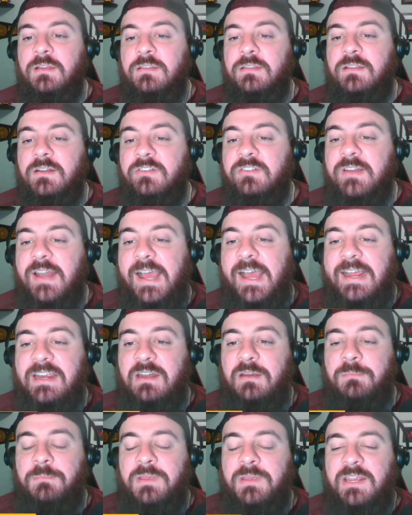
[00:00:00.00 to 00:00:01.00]
There's not
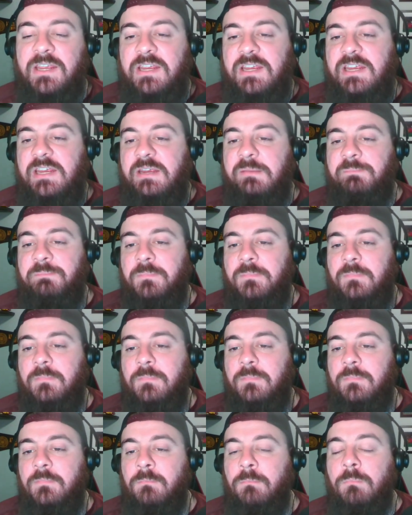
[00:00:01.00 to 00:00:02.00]
going to be
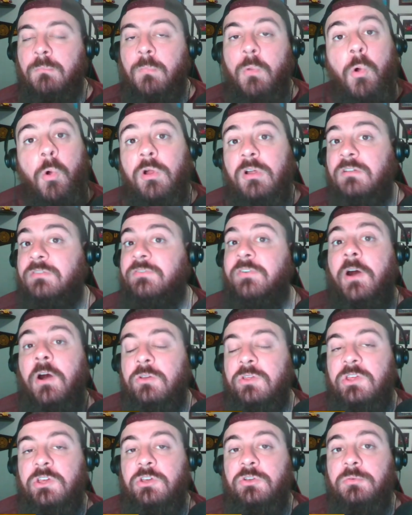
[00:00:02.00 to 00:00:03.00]
more
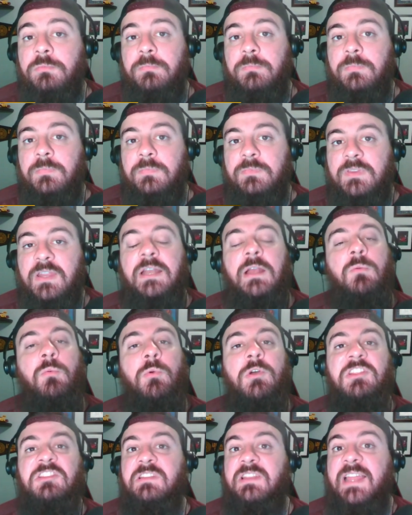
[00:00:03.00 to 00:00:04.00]
volume than there
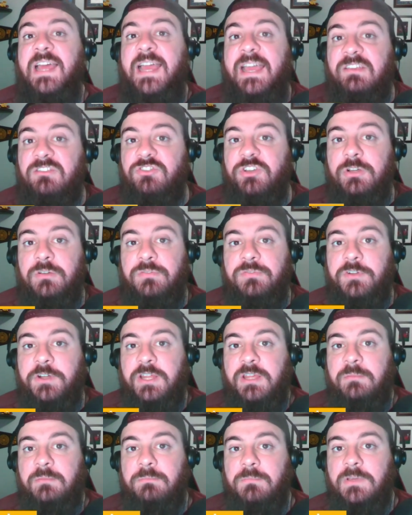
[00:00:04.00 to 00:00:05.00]
was last year for
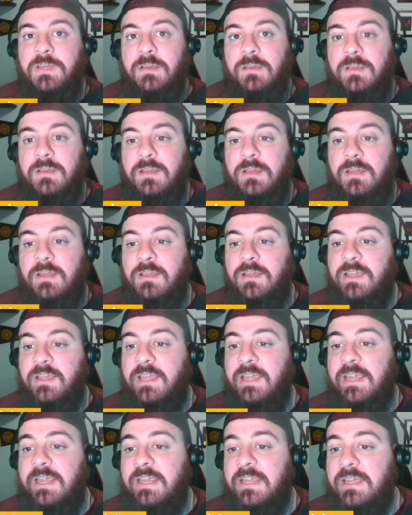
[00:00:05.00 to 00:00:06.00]
him.
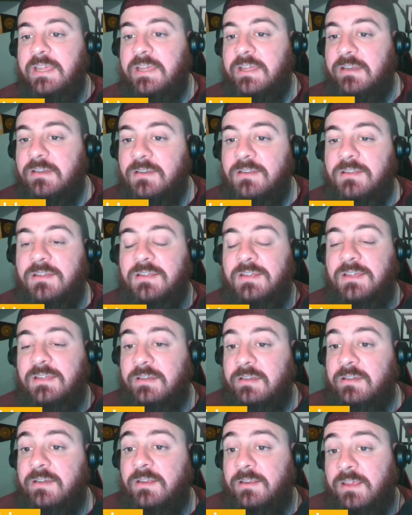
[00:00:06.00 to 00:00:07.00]
And
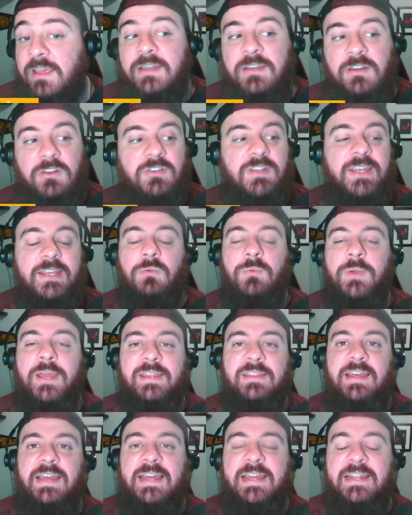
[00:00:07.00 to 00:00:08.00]
again, you take away
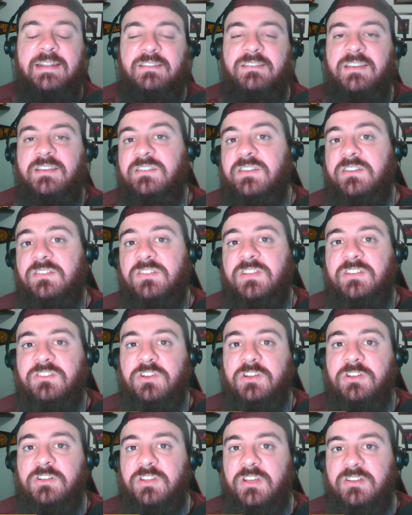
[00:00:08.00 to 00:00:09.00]
that
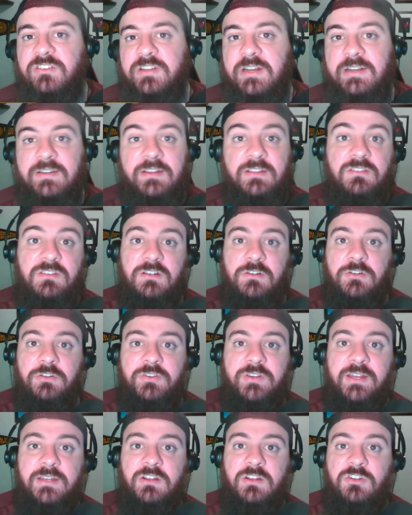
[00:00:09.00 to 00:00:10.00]
66-yard touchdown, he's under
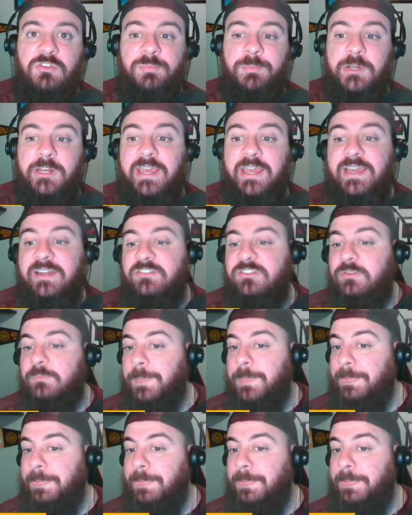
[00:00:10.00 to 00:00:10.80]
10 yards per catch.